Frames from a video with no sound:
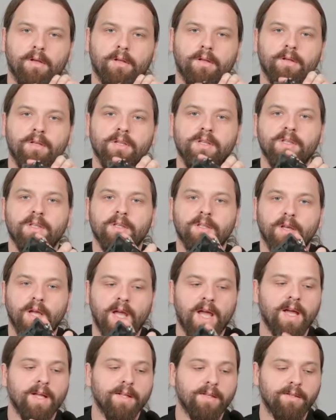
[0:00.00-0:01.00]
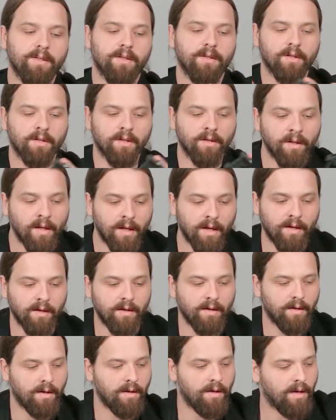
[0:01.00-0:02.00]
these heads,
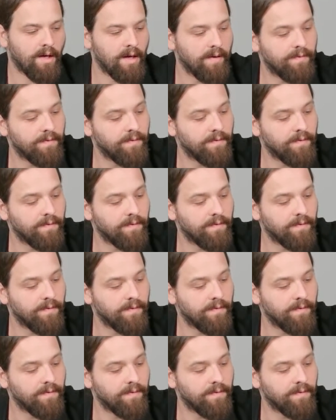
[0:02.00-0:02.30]
they have